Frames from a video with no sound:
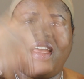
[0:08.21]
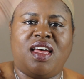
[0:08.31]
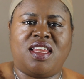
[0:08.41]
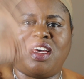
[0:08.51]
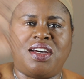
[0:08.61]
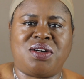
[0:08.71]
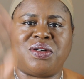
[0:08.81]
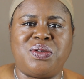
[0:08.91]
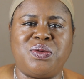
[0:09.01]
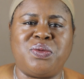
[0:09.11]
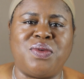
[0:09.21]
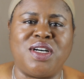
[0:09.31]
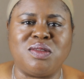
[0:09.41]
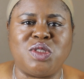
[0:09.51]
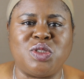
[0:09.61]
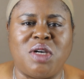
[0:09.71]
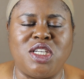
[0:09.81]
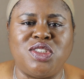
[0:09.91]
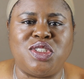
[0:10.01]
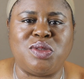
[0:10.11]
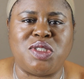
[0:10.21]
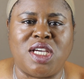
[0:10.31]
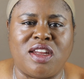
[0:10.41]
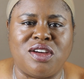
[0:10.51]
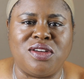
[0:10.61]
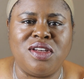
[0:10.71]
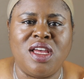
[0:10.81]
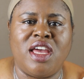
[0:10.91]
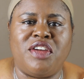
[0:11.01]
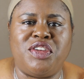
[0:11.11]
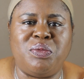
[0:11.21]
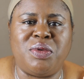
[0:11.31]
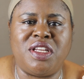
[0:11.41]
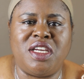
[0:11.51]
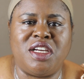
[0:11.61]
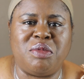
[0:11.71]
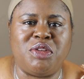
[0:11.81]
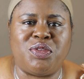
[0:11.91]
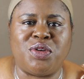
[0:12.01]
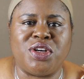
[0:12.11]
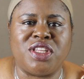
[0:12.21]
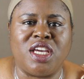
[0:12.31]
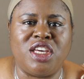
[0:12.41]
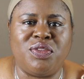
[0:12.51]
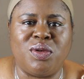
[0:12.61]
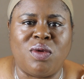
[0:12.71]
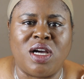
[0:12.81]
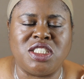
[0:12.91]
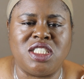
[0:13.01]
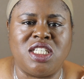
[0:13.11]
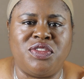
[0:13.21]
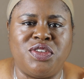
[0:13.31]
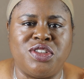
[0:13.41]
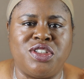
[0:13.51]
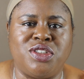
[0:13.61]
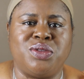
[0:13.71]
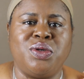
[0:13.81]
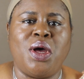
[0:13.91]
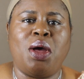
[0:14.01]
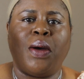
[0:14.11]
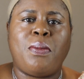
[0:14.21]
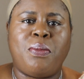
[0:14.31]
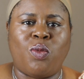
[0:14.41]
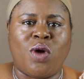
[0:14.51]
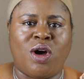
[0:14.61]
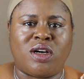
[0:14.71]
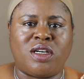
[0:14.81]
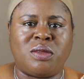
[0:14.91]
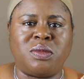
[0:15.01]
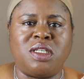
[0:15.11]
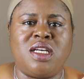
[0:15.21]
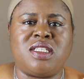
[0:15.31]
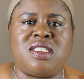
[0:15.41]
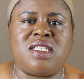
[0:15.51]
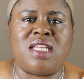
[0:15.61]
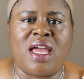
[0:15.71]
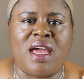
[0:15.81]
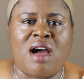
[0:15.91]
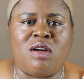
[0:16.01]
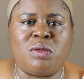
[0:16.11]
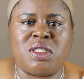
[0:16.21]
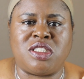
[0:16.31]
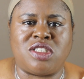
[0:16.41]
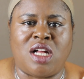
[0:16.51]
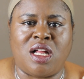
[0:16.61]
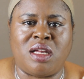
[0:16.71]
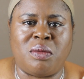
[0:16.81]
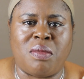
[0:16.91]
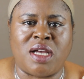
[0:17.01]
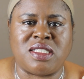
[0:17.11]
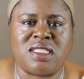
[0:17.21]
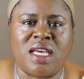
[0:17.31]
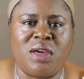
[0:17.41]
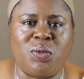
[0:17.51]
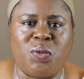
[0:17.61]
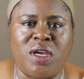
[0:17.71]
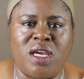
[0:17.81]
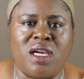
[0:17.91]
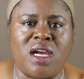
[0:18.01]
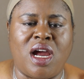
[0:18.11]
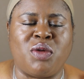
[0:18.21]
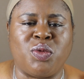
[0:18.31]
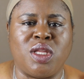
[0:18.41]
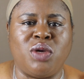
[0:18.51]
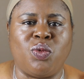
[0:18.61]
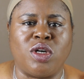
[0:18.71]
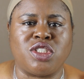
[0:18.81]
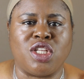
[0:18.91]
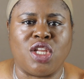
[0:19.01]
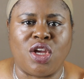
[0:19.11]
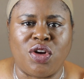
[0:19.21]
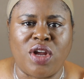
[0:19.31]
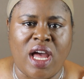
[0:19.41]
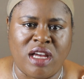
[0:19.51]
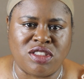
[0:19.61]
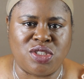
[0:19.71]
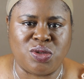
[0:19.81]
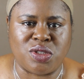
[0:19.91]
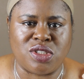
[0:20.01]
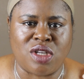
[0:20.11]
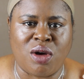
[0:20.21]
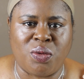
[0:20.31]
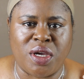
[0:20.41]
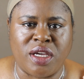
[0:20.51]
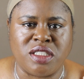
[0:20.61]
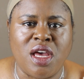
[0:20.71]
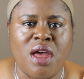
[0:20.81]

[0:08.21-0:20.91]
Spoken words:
Hello, welcome to my YouTube channel. If you've been here before, thank you for watching. If you're new, welcome. Today I'll be installing my second wig. I really want to learn how to install wigs